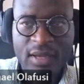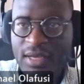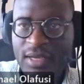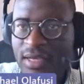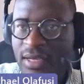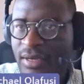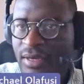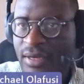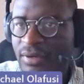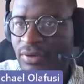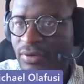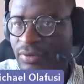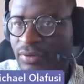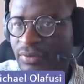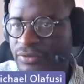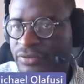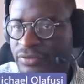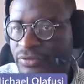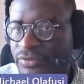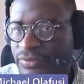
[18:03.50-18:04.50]
I can
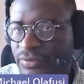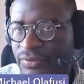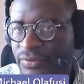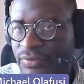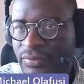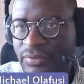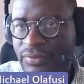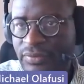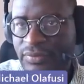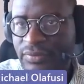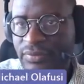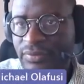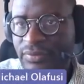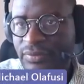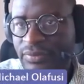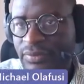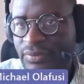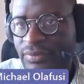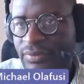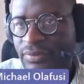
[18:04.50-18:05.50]
go
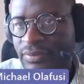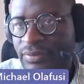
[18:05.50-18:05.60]
to